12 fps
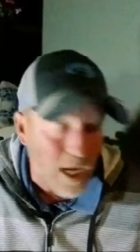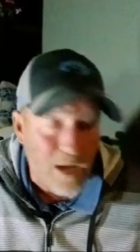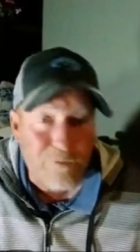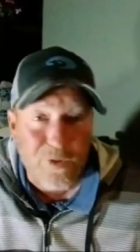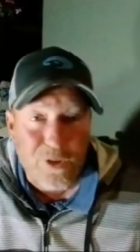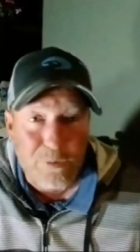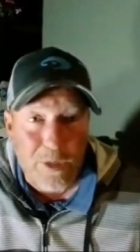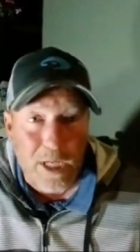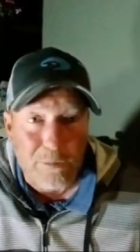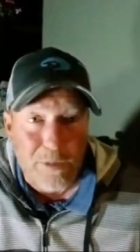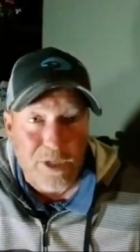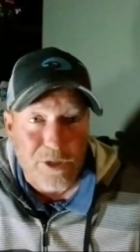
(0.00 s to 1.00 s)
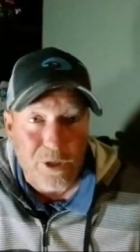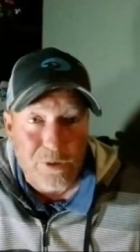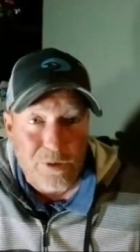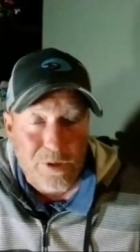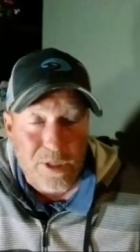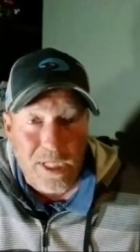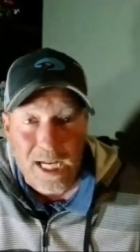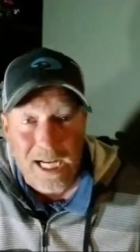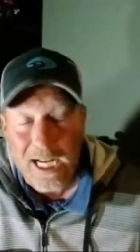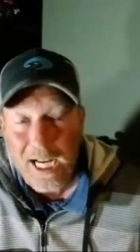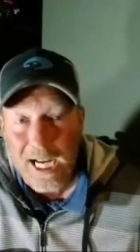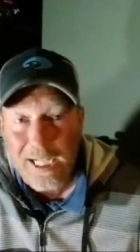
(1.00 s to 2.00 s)
I fish them a lot at my shows.
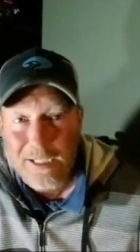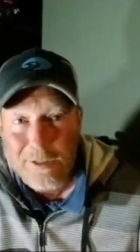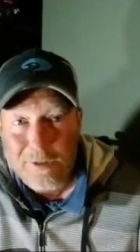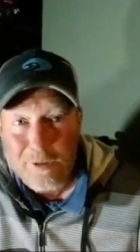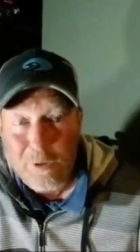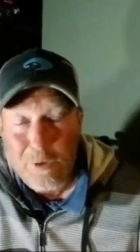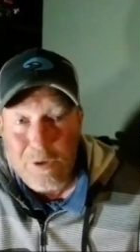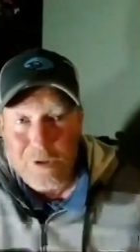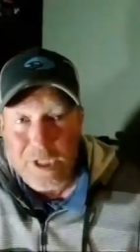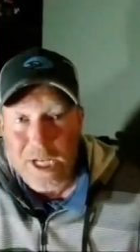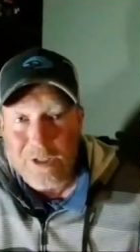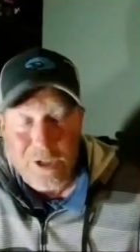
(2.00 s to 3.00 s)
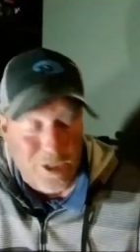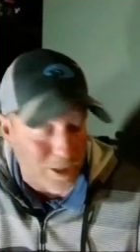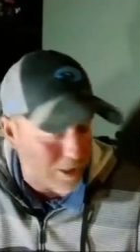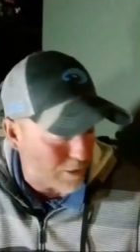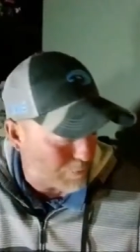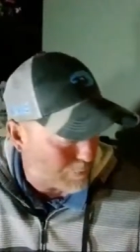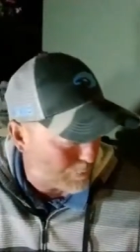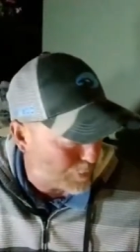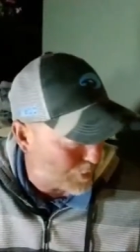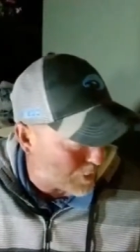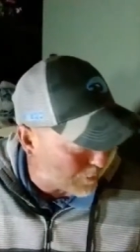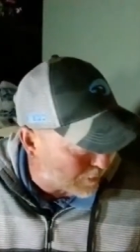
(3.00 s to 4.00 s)
I just don't usually catch anything on them.
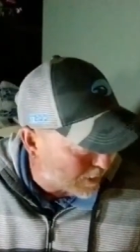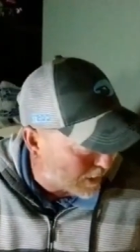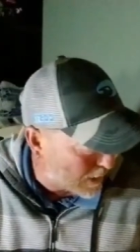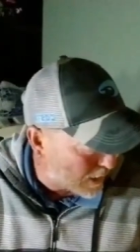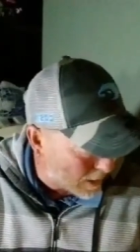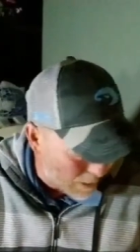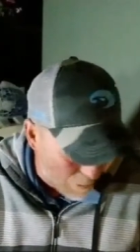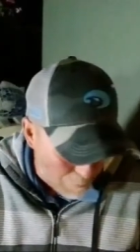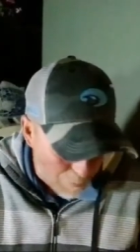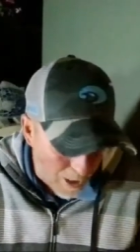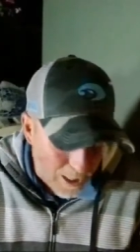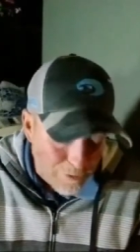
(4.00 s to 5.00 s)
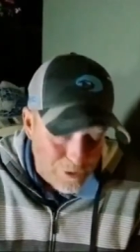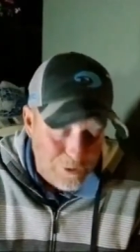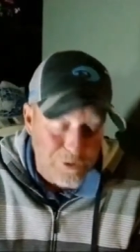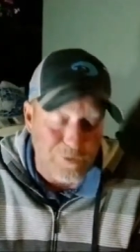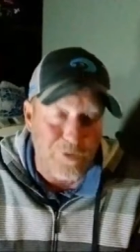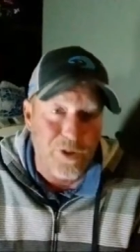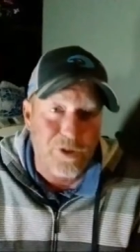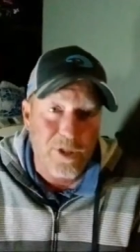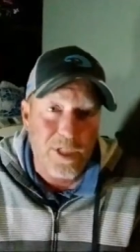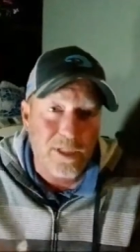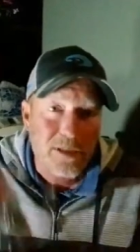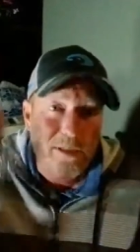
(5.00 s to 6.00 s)
So, but I don't usually fish
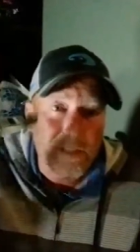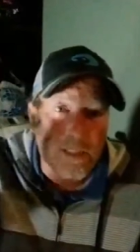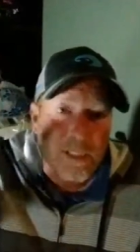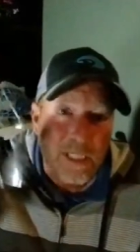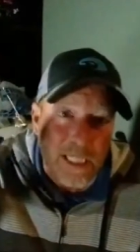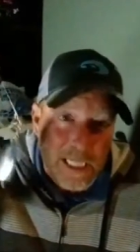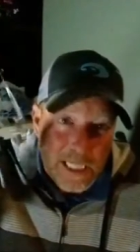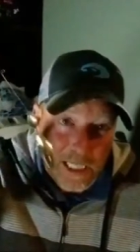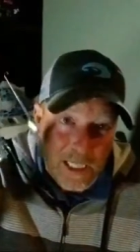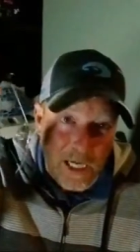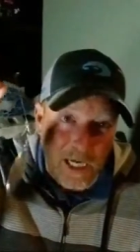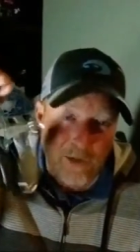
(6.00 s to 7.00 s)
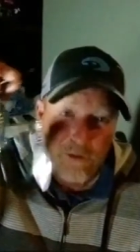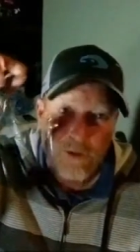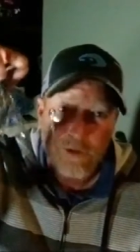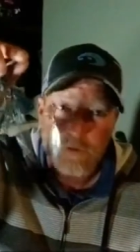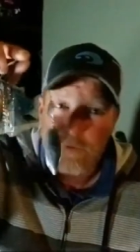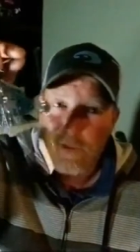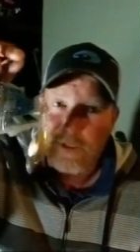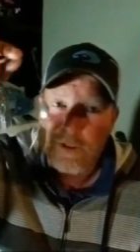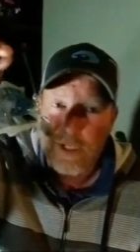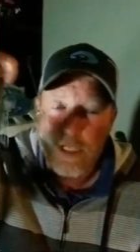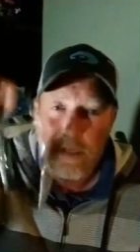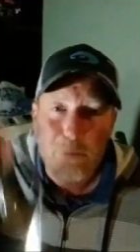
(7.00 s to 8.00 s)
these. I don't usually fish
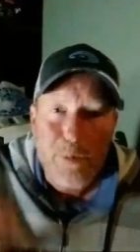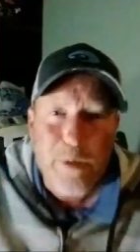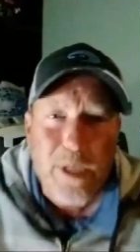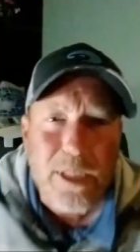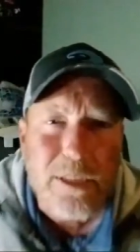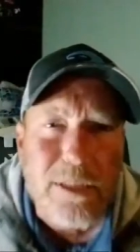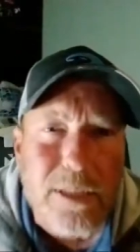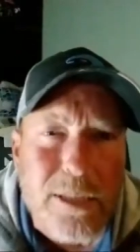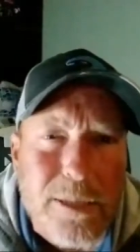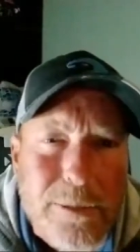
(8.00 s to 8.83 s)
the double blades.